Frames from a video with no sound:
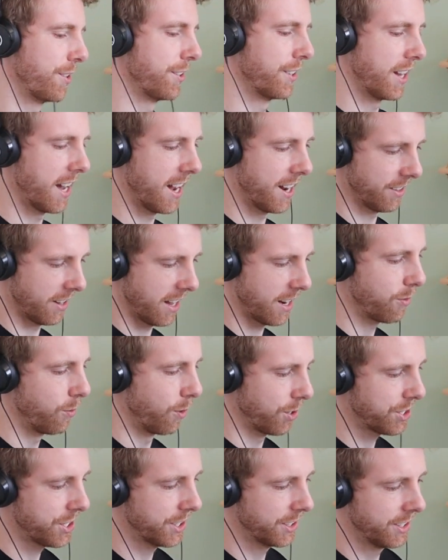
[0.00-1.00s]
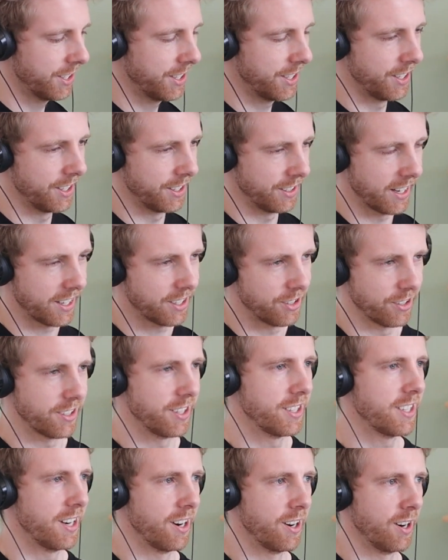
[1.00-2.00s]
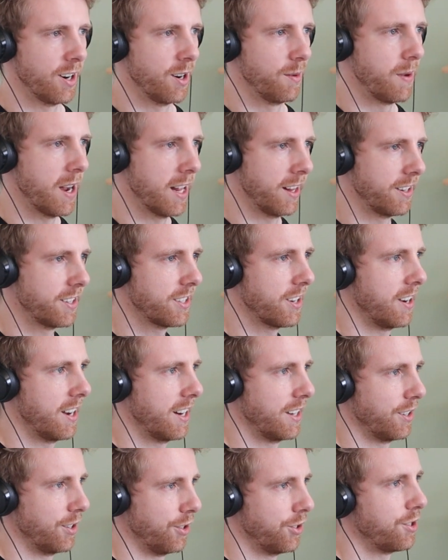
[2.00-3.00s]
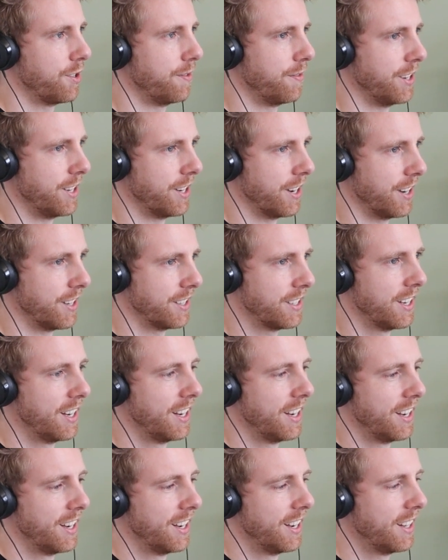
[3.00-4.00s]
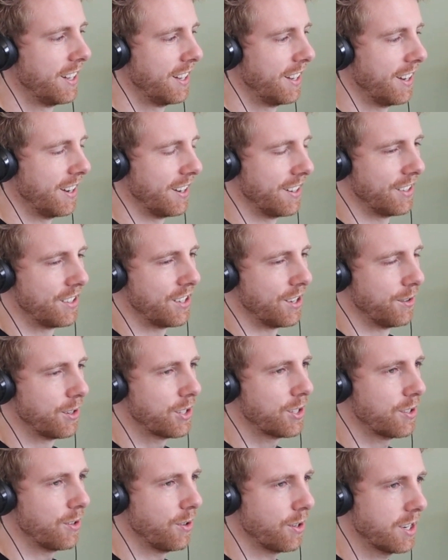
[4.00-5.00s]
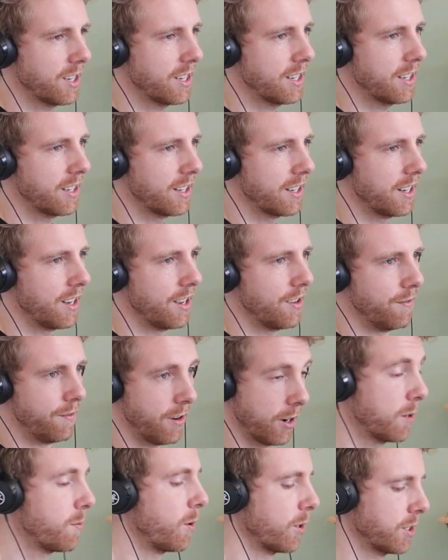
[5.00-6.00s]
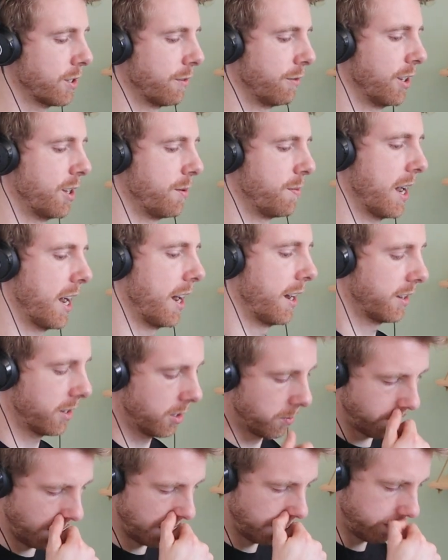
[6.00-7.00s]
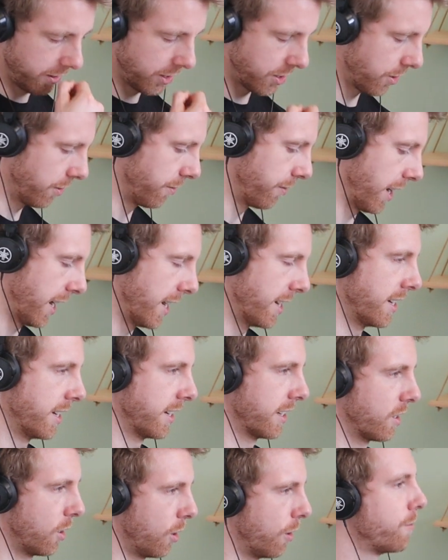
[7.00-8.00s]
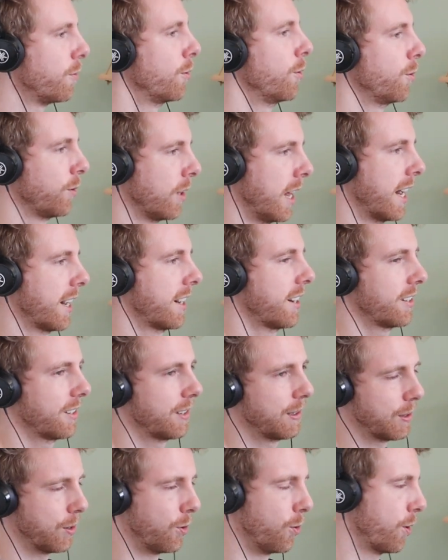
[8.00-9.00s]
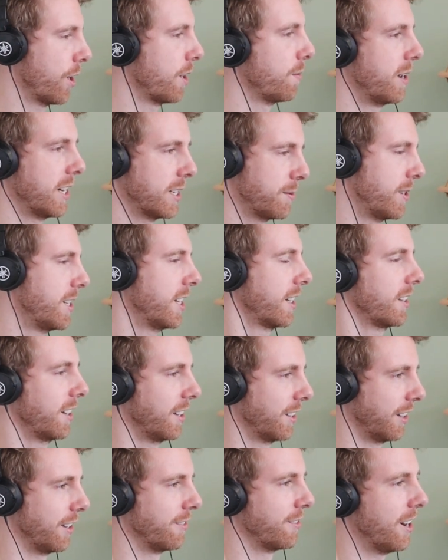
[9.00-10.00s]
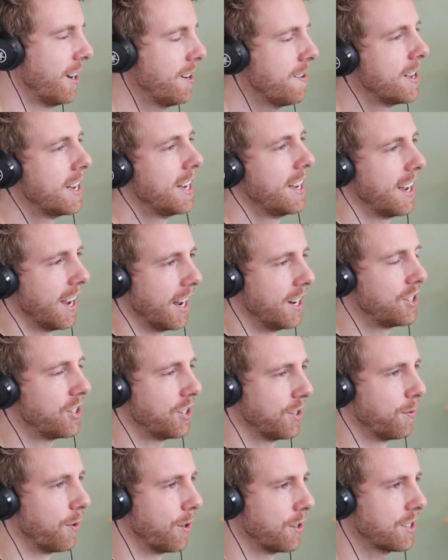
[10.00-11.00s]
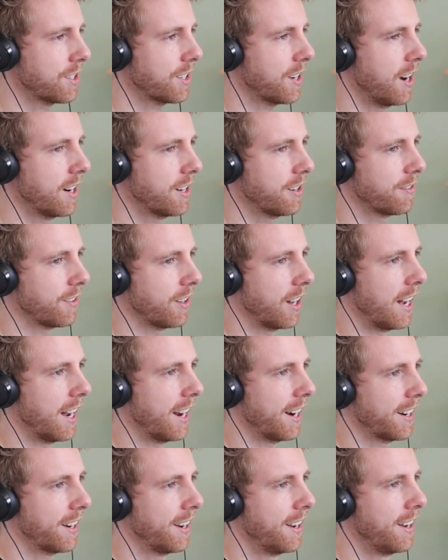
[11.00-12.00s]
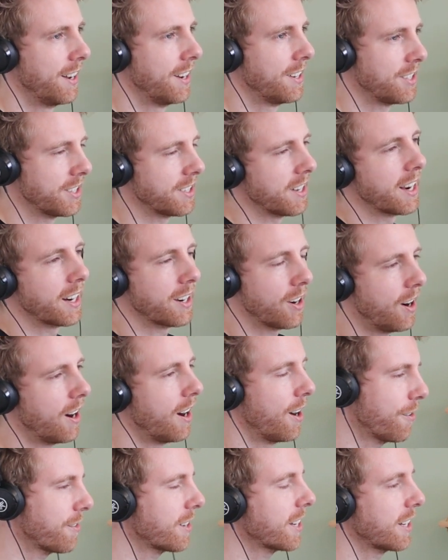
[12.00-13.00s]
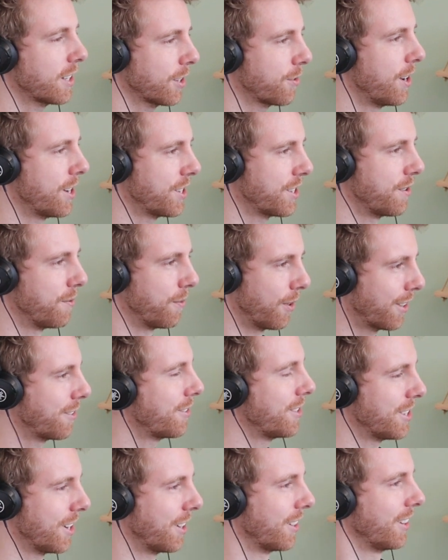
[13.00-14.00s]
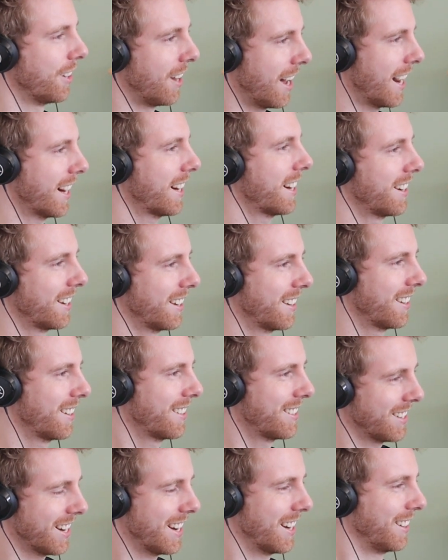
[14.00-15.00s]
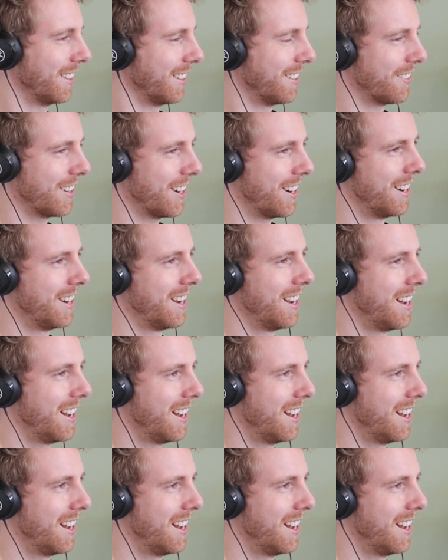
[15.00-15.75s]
in on that. Like watching the like Dr. Sarah Ballantyne YouTube videos, she was talking very positively about the benefits of eating offal like organ meats, particularly mm. liver. And she was kind of like she's like, I often get the question, what if you don't like to eat liver?